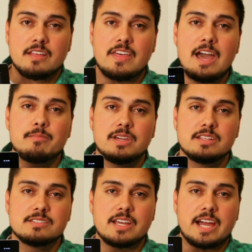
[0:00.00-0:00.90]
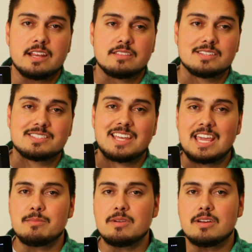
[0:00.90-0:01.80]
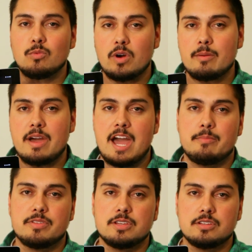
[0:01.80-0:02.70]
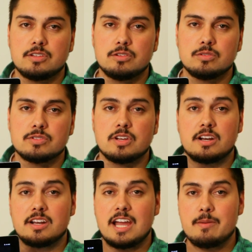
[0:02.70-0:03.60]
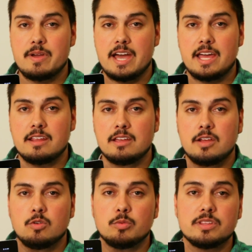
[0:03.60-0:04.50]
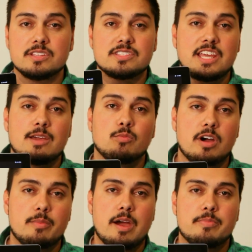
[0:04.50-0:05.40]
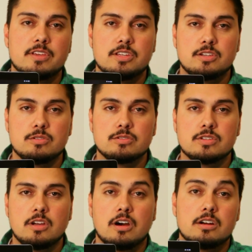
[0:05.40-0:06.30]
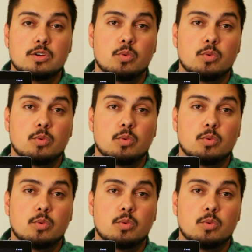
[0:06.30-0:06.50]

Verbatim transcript: That means that the same web app that you use on an iPad will be the same web app that you use on your